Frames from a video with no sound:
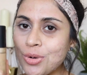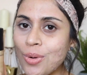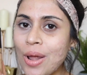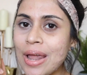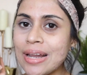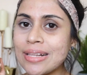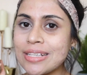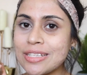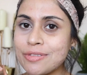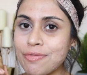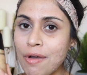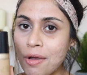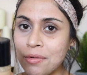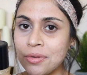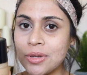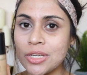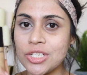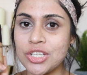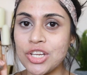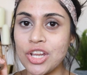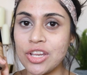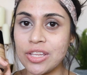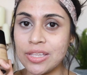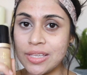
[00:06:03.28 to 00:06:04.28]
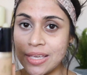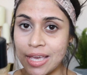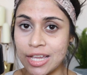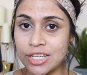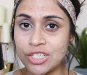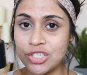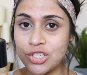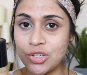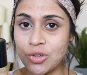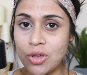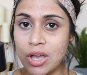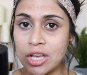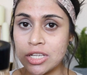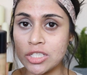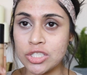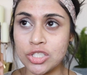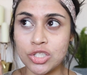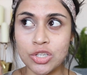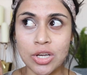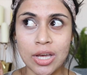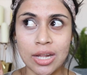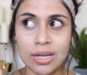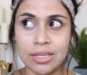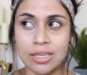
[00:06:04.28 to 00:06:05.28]
tried this foundation yet, you
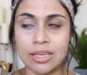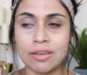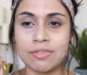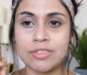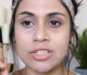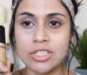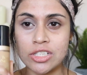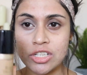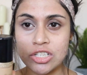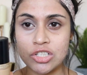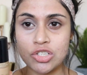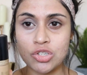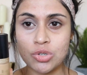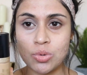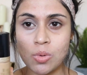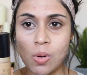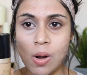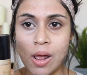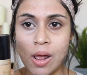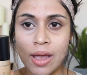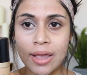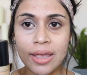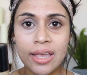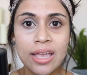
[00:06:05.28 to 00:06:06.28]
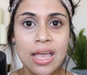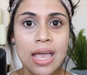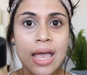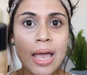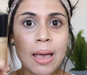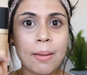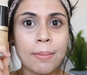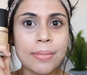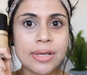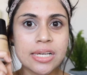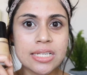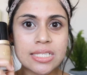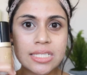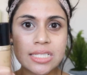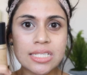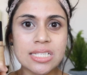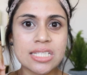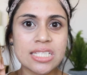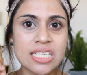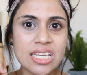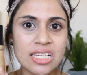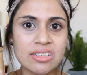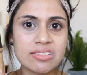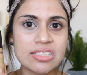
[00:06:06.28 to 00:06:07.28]
guys, you gotta give this a try, because
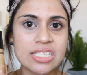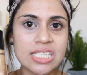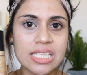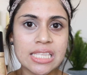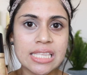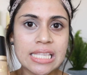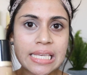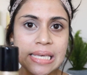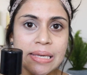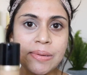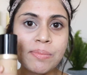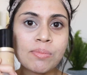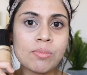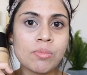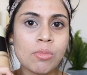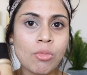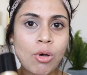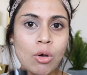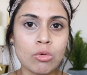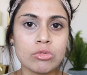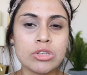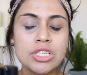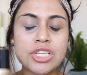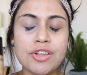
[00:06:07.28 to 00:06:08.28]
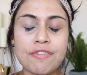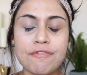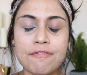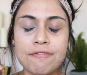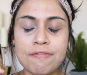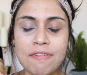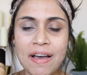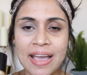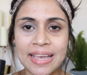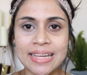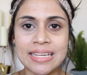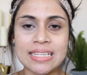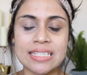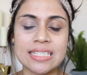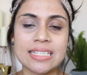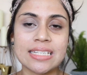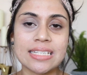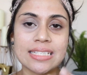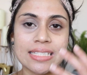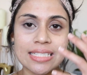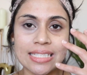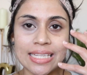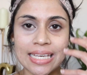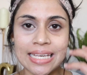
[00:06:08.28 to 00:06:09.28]
this gives the most
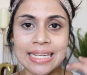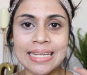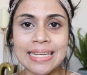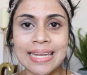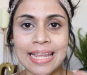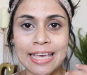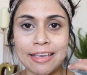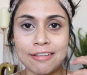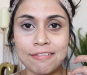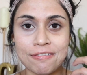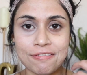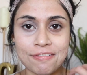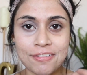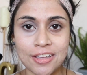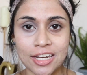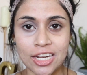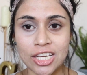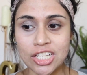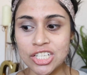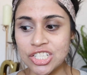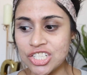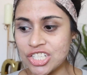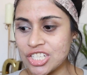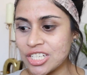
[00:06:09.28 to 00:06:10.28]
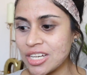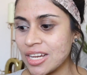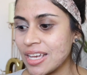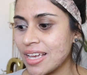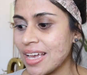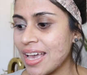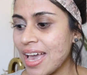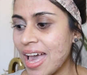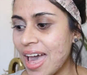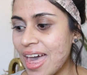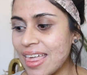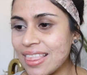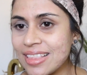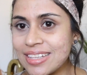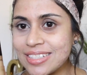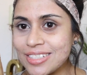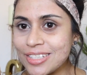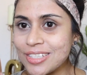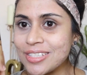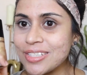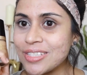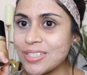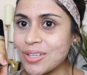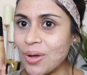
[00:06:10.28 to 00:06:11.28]
finest skin-like finish, and this
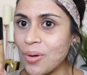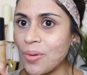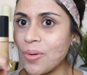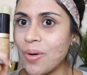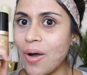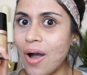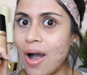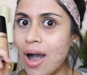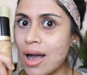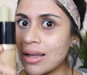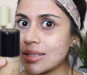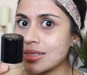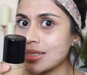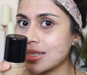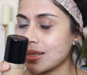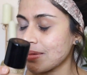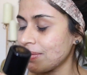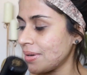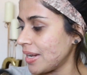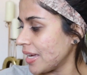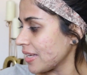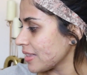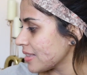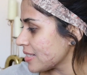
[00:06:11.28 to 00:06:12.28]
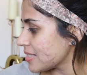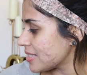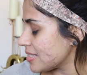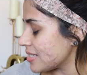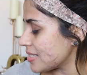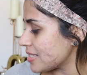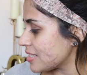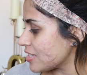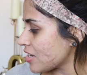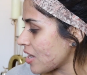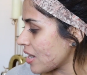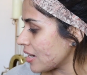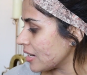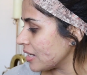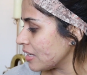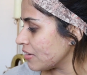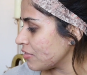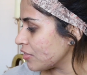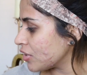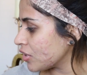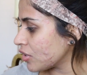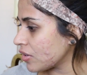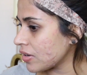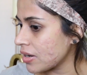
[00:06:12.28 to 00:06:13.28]
is so awesome. Like, this does not
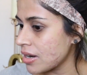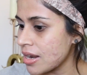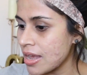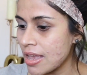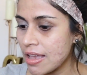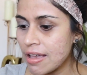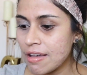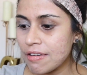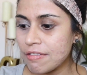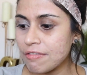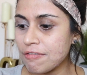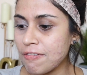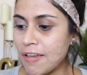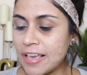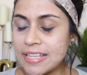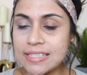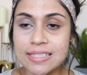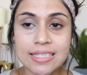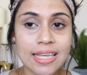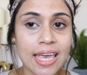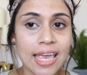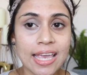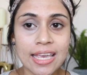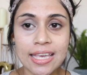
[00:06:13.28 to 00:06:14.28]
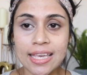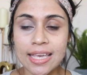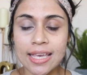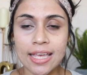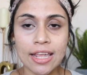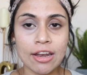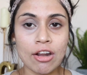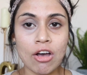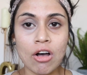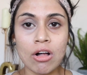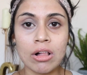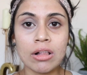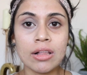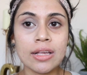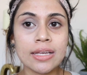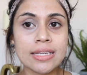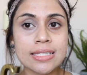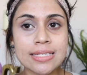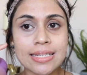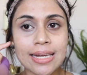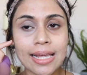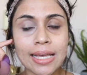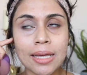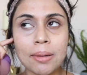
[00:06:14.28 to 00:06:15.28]
leave your face cakey at all.
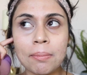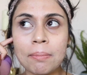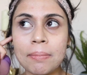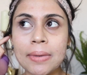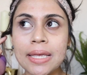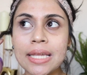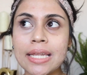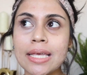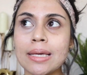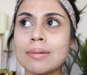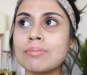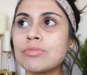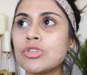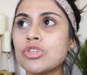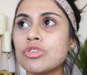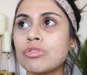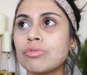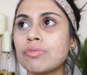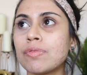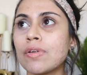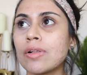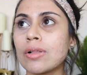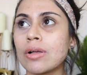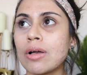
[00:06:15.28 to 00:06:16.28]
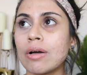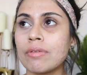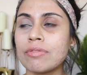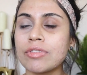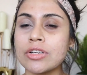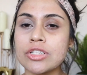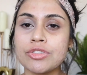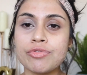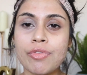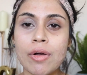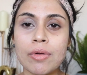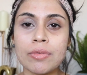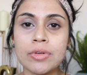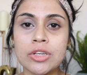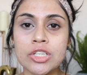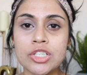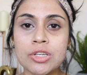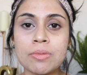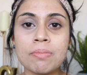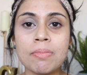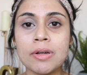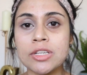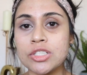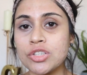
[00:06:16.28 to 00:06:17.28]
It's like a medium to full coverage
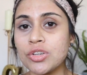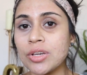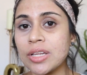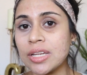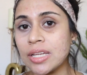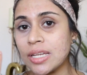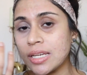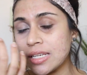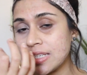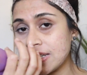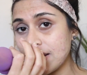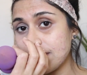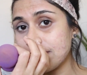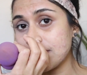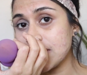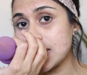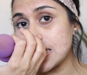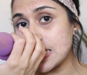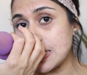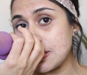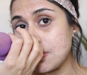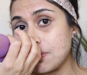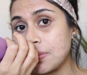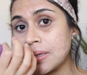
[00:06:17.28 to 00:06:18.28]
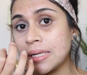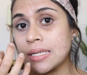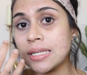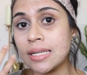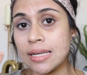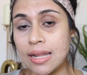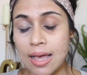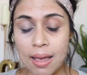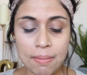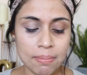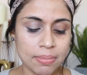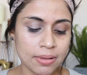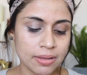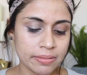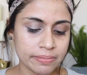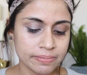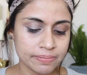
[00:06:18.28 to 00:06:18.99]
foundation, but you can definitely build it up.